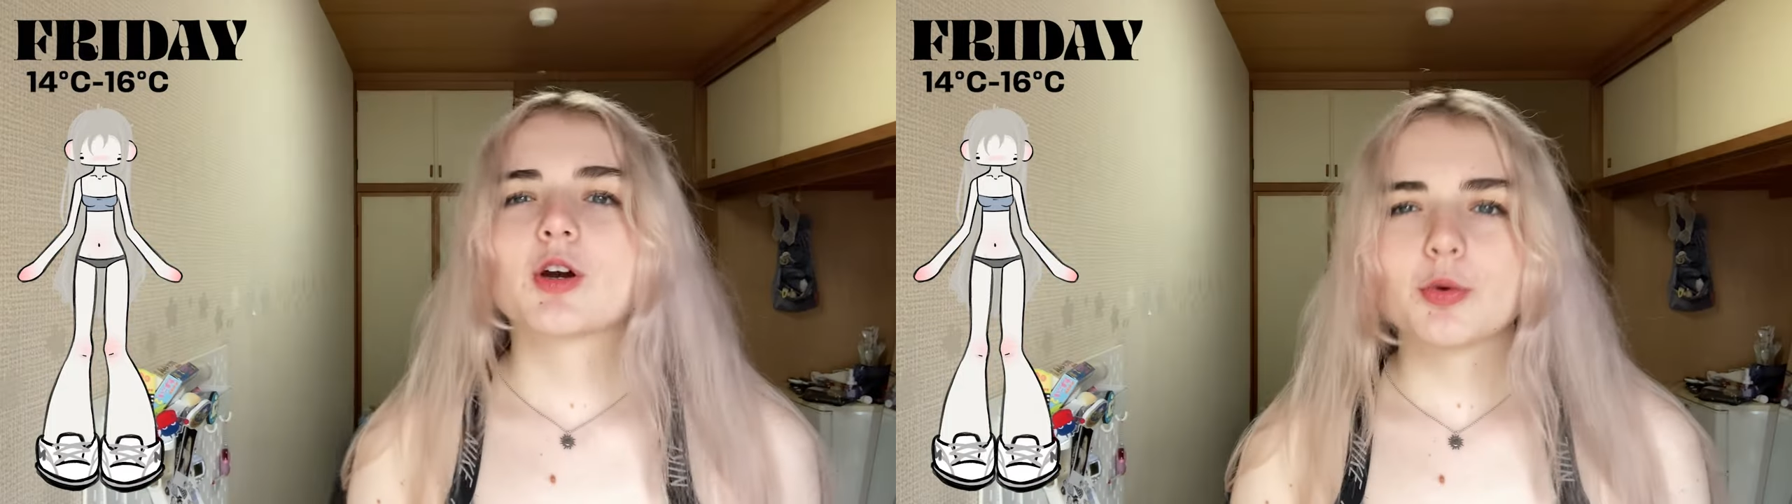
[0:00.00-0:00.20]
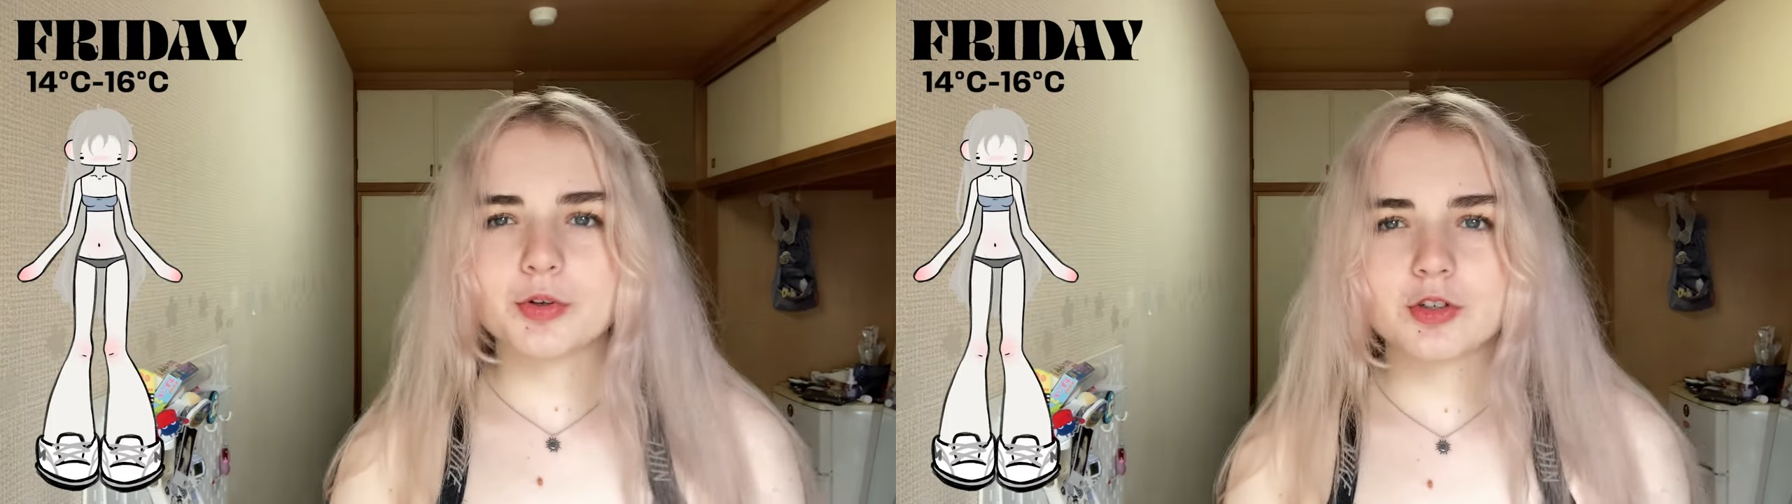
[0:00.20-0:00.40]

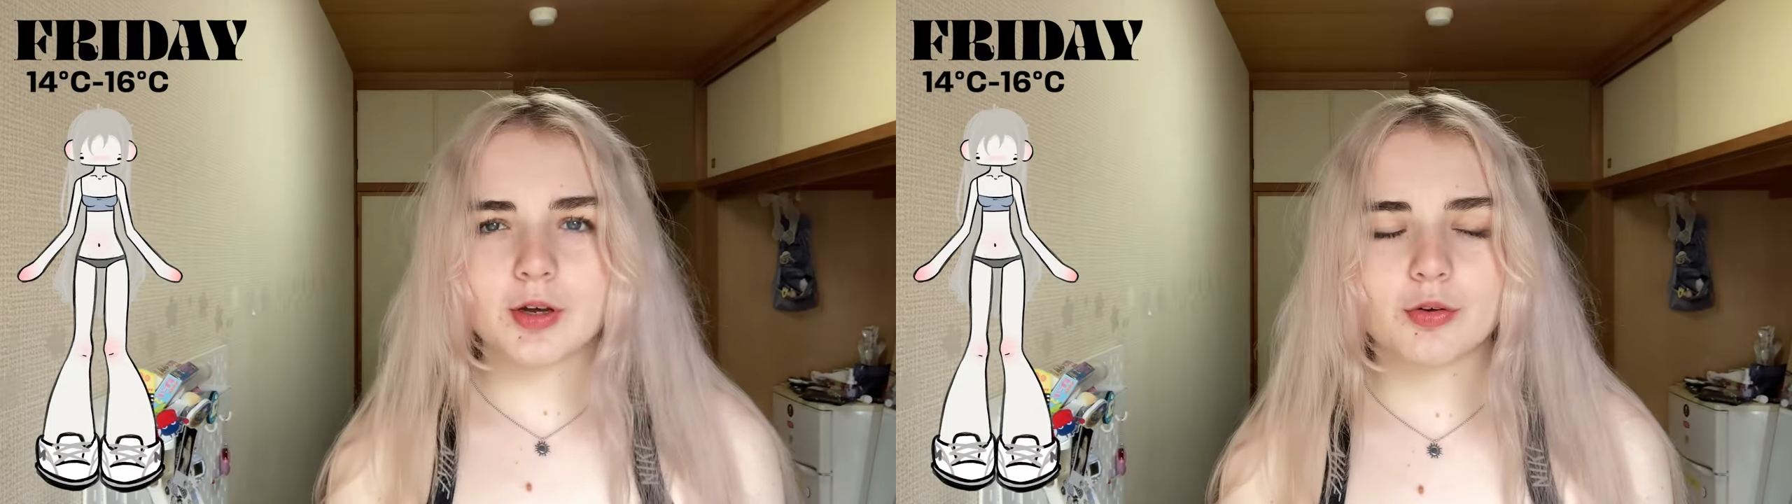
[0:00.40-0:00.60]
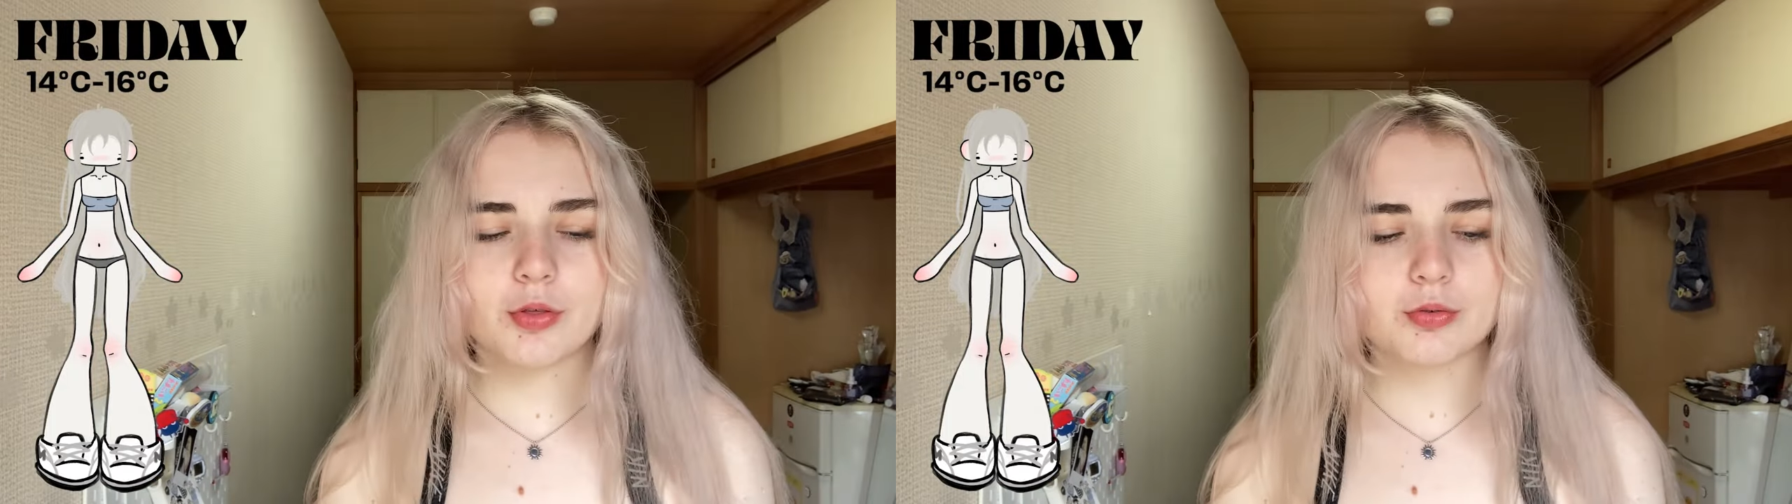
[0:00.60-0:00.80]
which
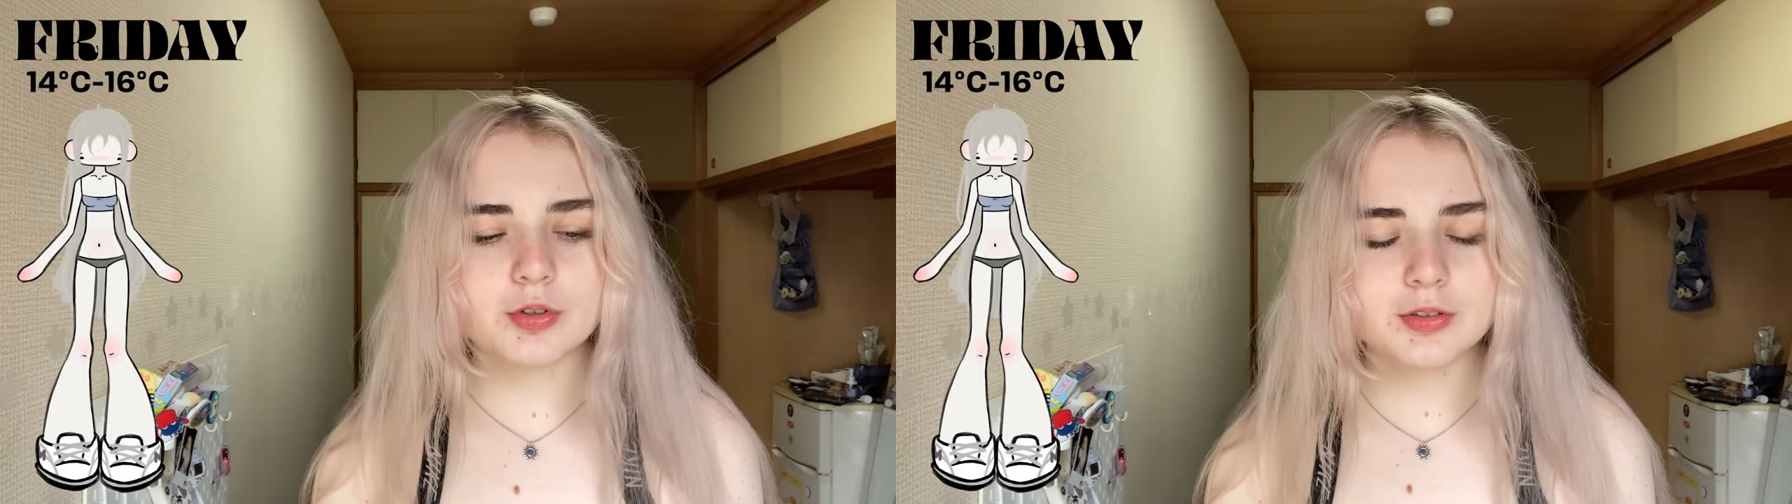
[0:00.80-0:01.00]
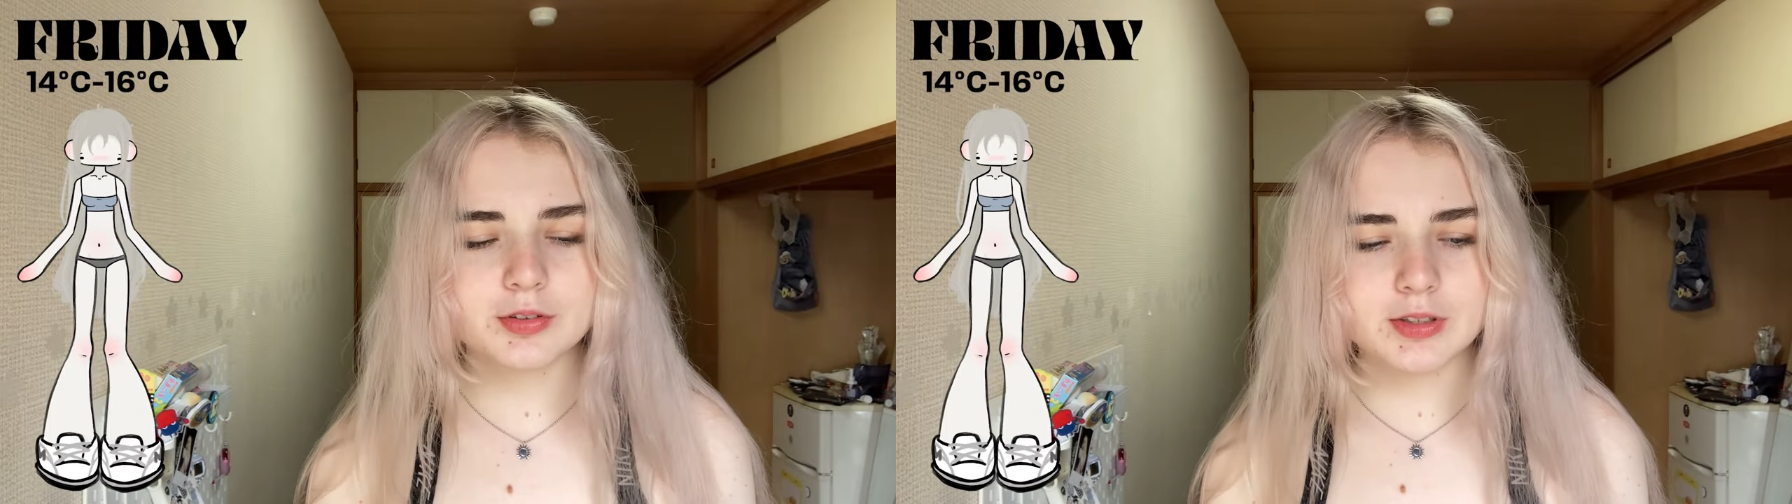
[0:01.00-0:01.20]
I
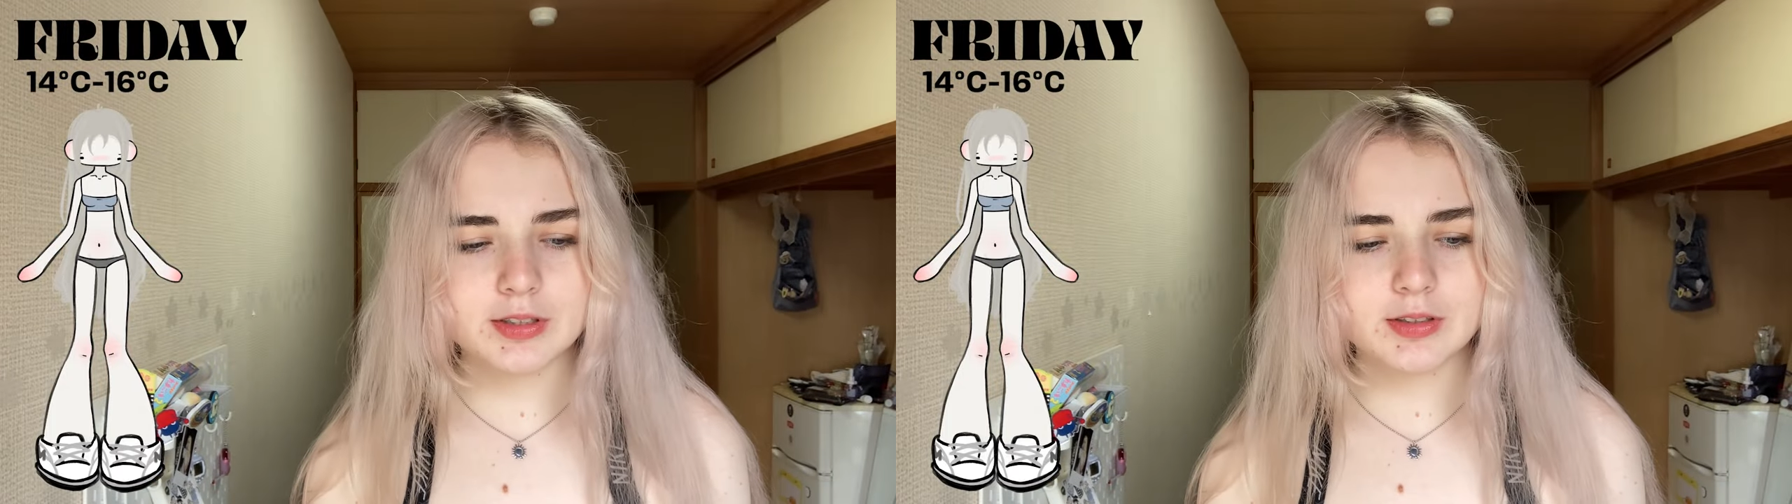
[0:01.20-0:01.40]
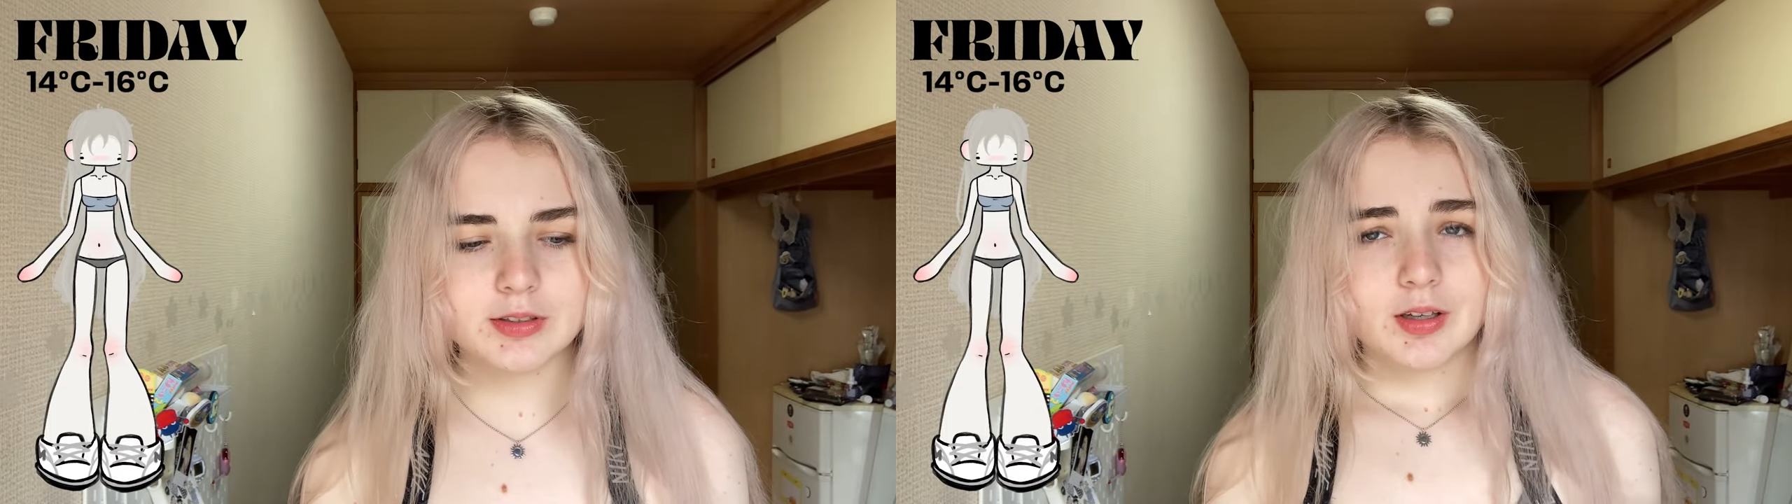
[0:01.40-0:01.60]

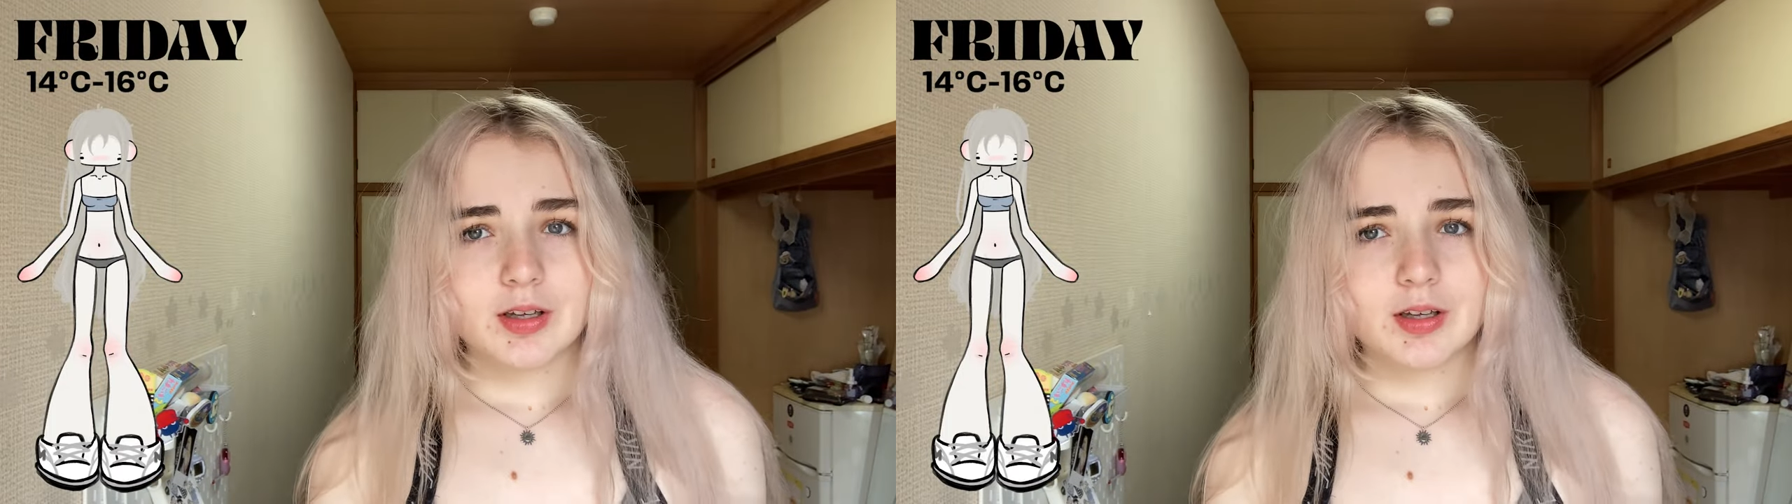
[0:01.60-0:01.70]
thrifted